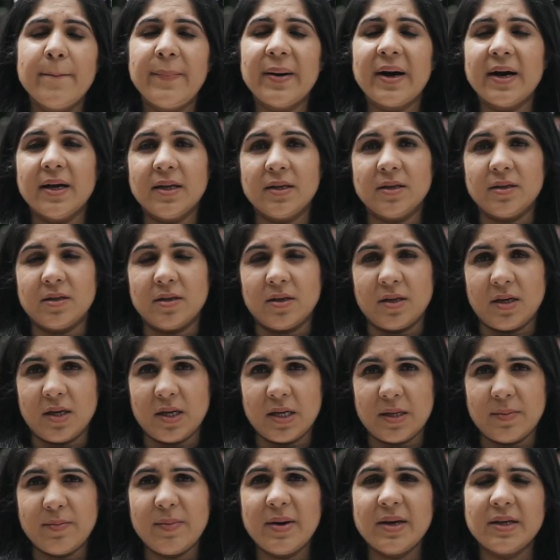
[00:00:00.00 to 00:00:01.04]
But
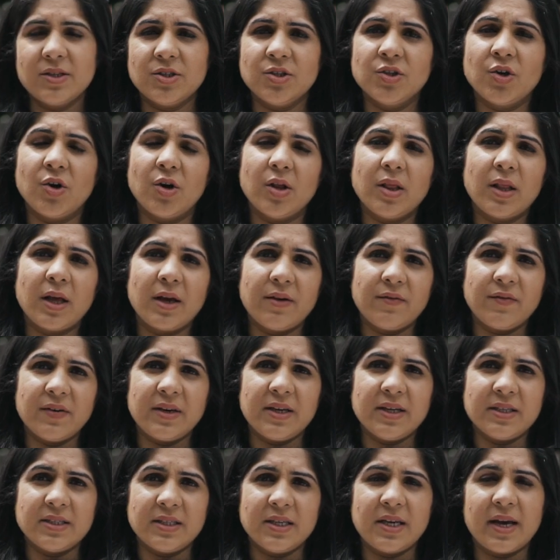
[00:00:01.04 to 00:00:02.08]
it makes your life
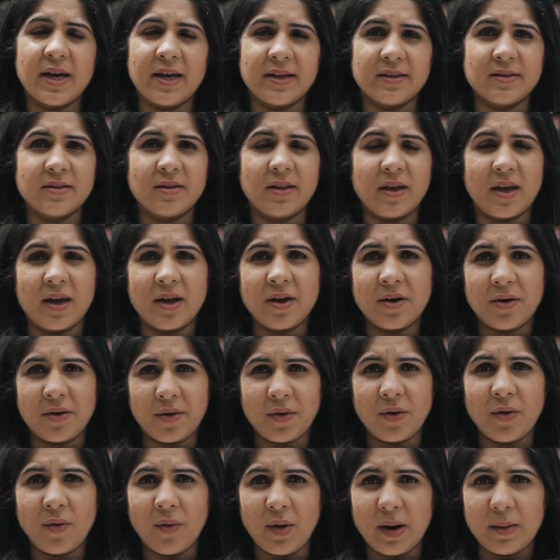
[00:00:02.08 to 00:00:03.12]
easy as they
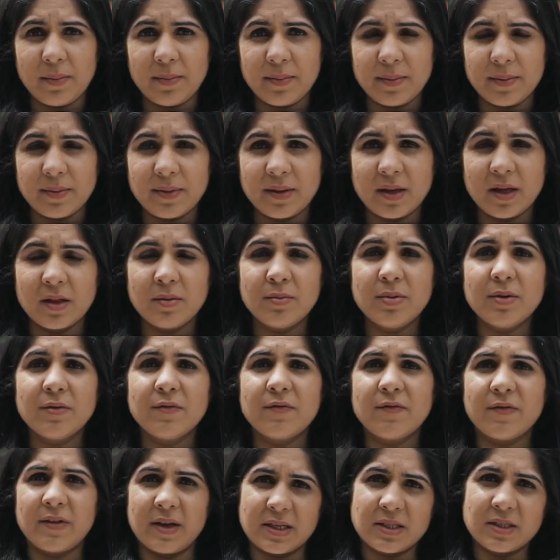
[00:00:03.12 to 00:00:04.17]
grow up. They'll be
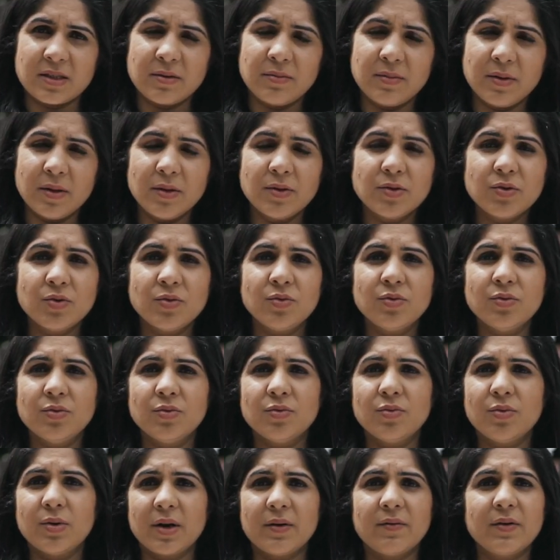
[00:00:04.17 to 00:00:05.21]
flexible to
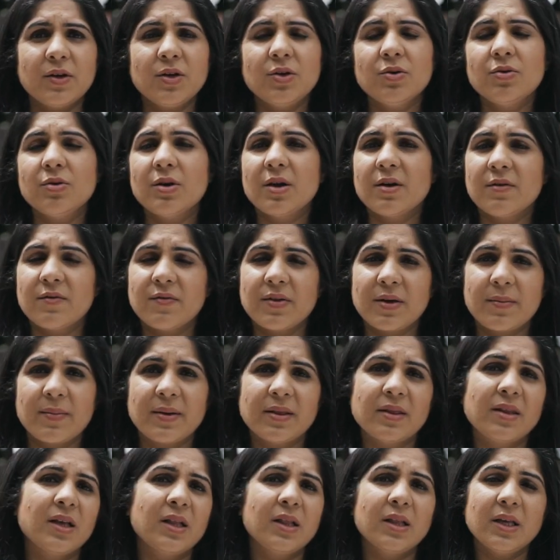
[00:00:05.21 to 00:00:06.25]
whatever you give them,
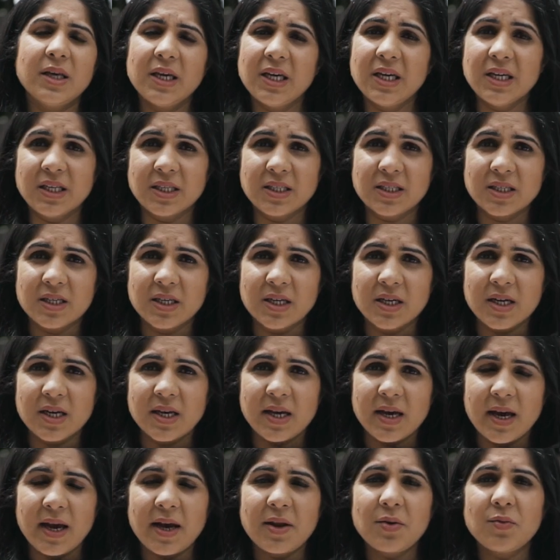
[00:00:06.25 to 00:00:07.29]
and they'll eat.
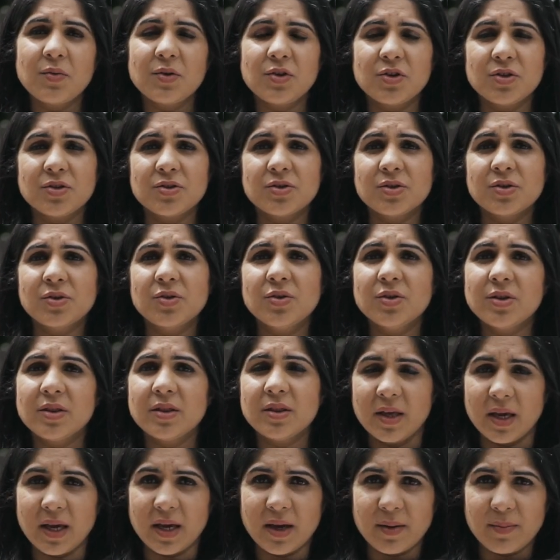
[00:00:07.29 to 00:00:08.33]
And which is a good
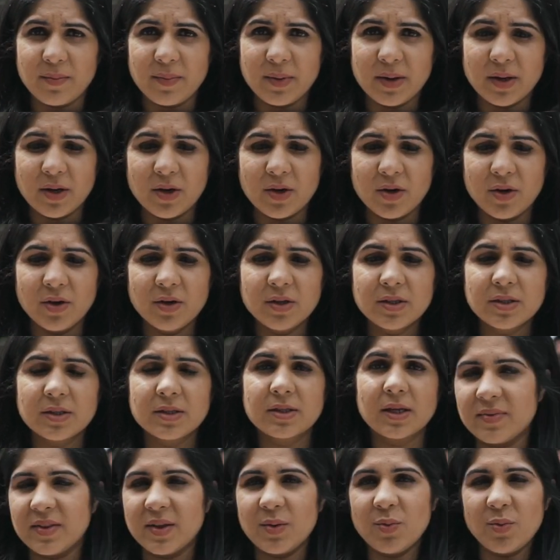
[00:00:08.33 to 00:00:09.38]
thing,
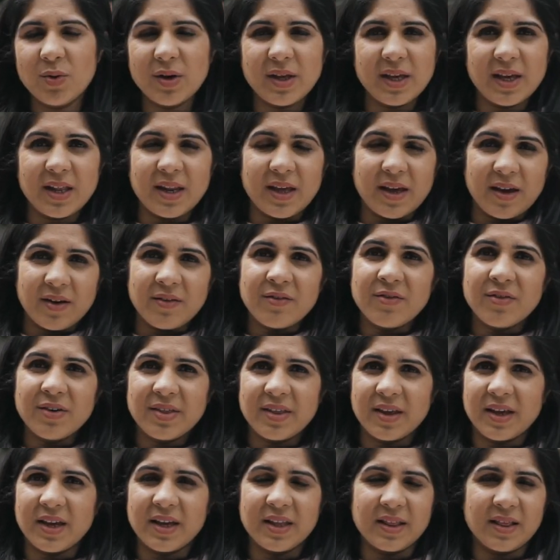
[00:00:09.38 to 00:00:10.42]
because they won't get
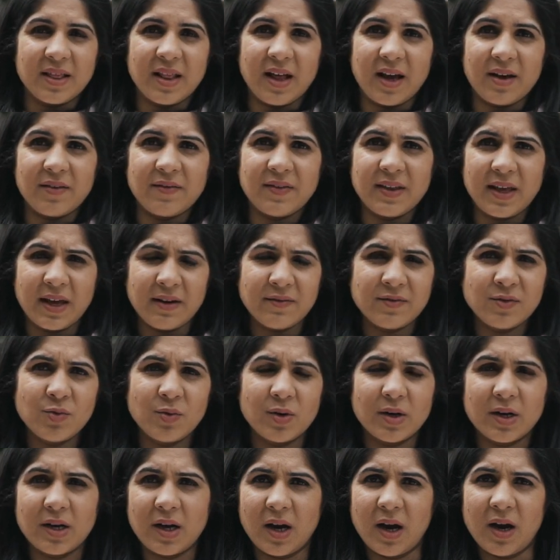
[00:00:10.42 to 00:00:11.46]
everything in life. They have to
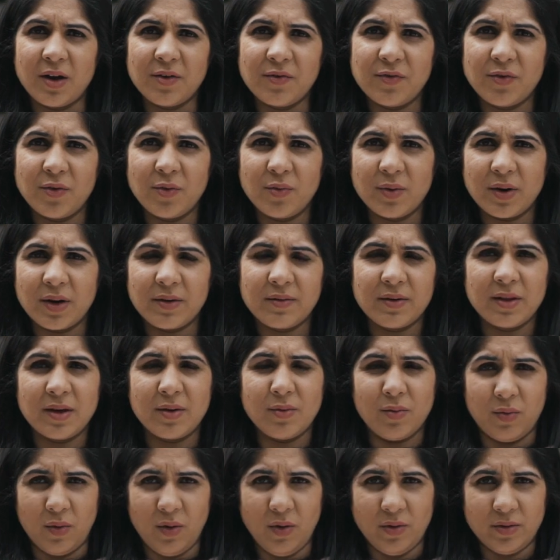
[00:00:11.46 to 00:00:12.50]
work hard for whatever they
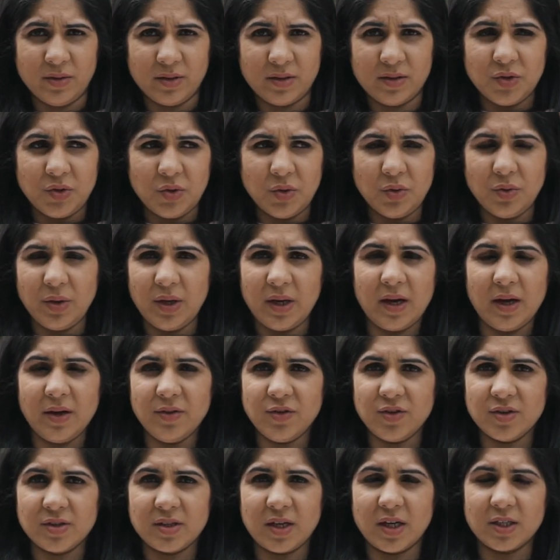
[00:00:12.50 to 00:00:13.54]
want. So they
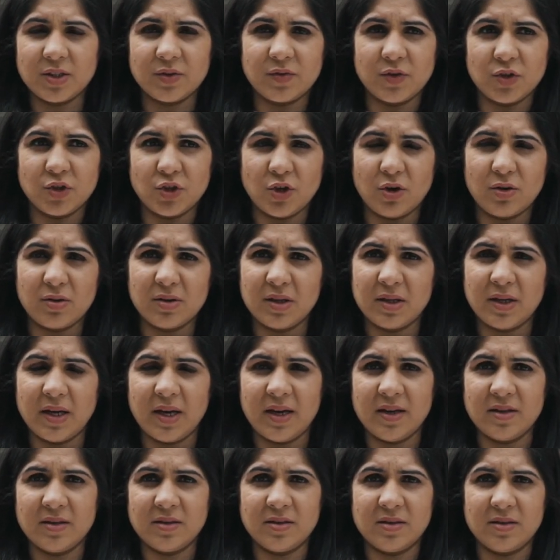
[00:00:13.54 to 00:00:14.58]
can't just ask for chocolate
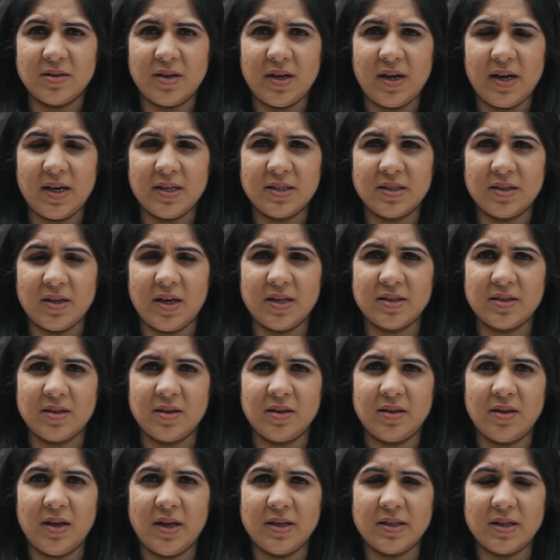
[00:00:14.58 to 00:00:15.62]
as
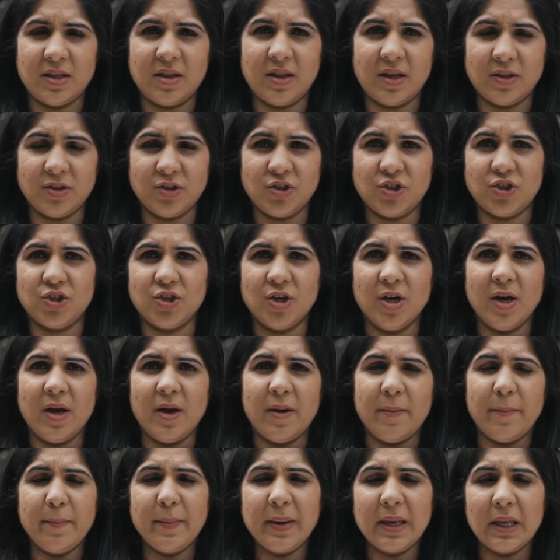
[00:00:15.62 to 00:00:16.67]
a lunch
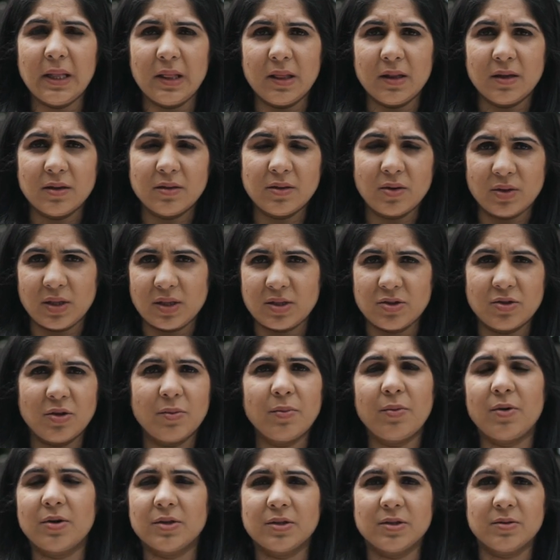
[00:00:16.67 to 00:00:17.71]
meal. No, that's
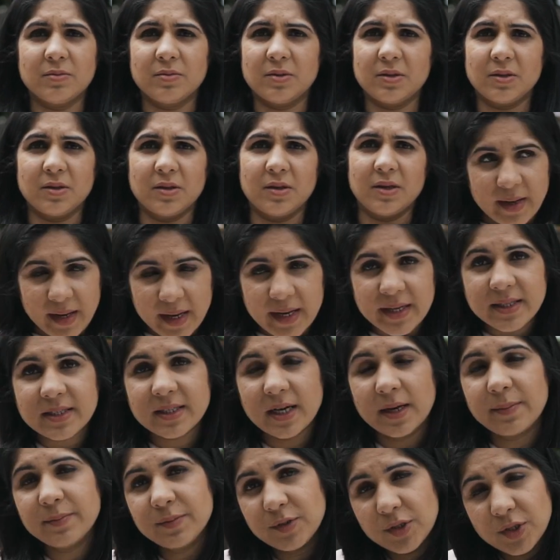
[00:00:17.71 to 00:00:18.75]
not possible. It's
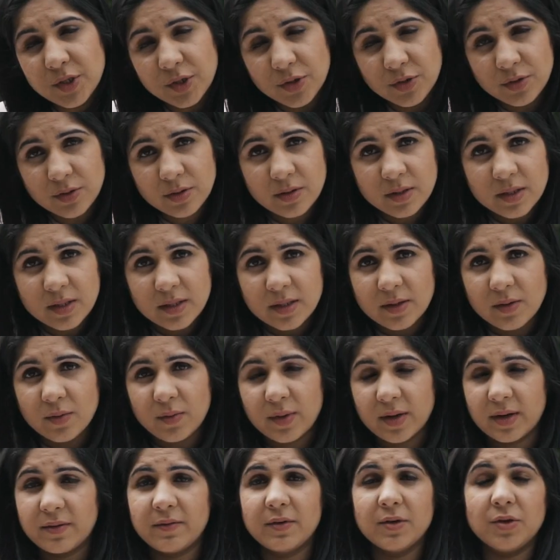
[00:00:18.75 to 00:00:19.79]
up to you,
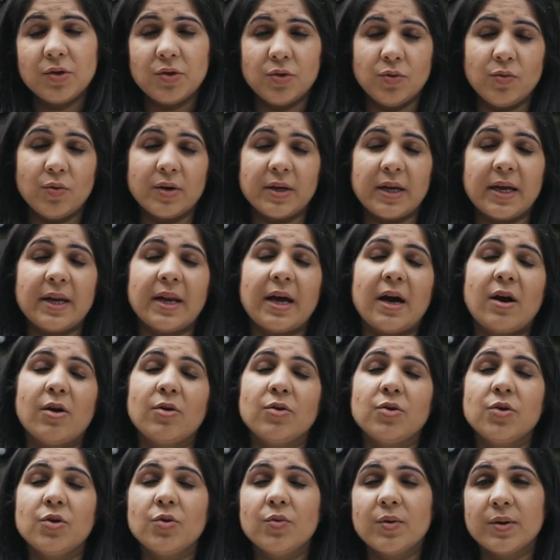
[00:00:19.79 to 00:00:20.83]
whatever you want and how
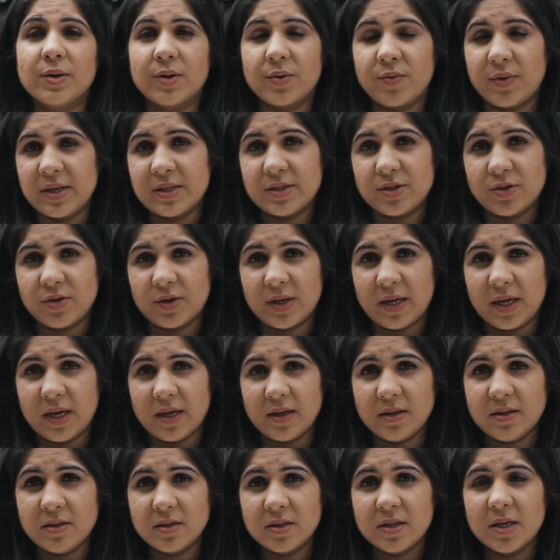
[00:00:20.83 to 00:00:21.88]
you want to raise your
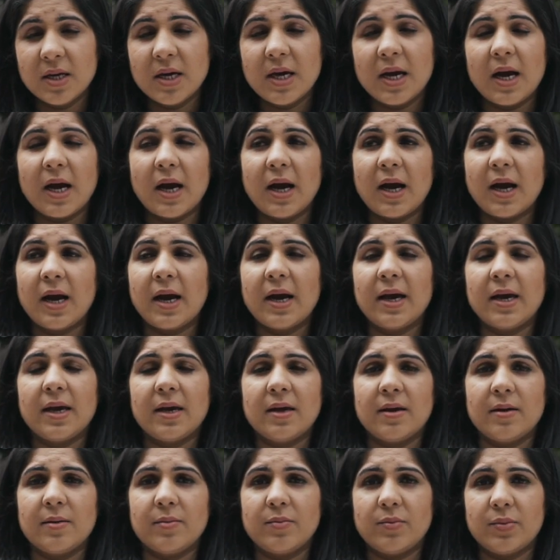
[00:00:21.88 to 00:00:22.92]
kid.
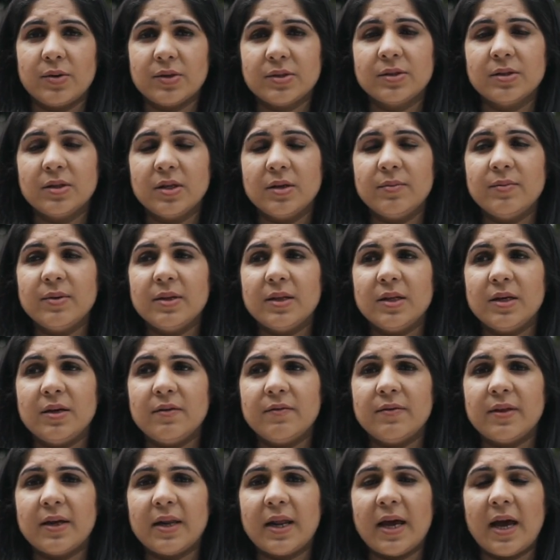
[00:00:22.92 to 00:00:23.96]
I personally
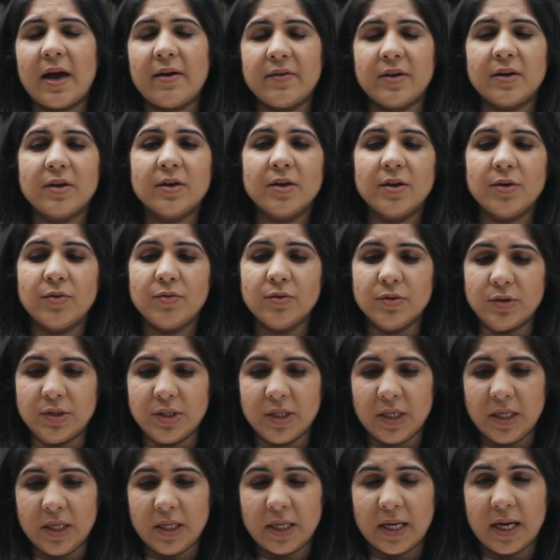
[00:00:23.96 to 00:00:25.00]
believe that having a
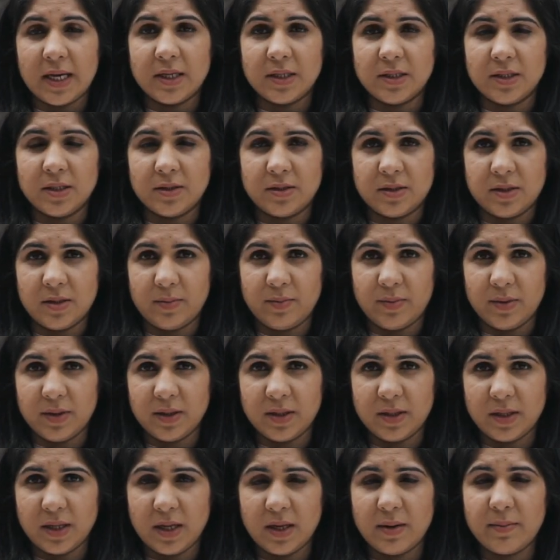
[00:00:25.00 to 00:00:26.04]
routine and a
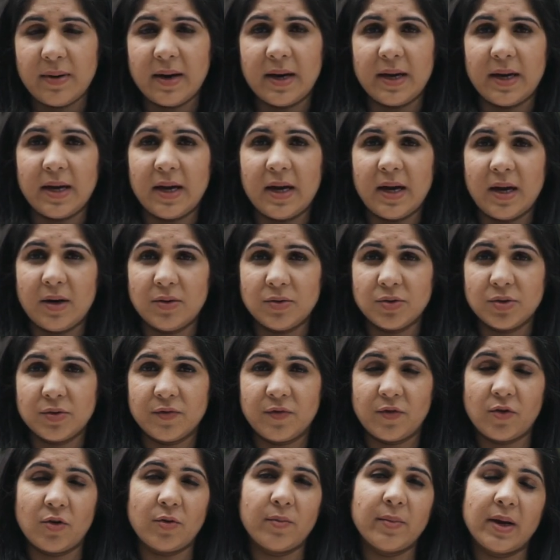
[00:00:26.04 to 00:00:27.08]
discipline in my house
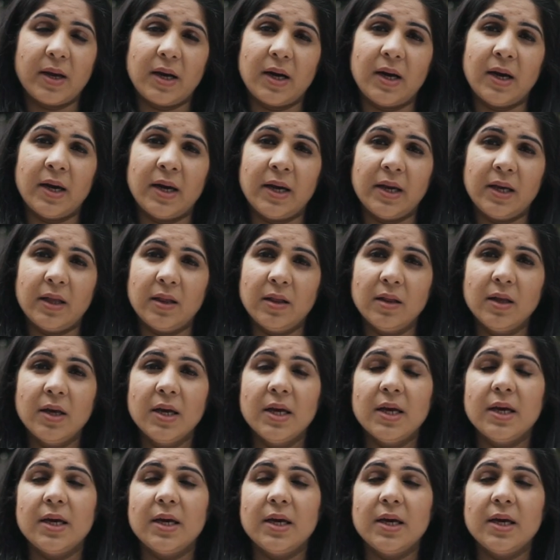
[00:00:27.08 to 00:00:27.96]
for Mikael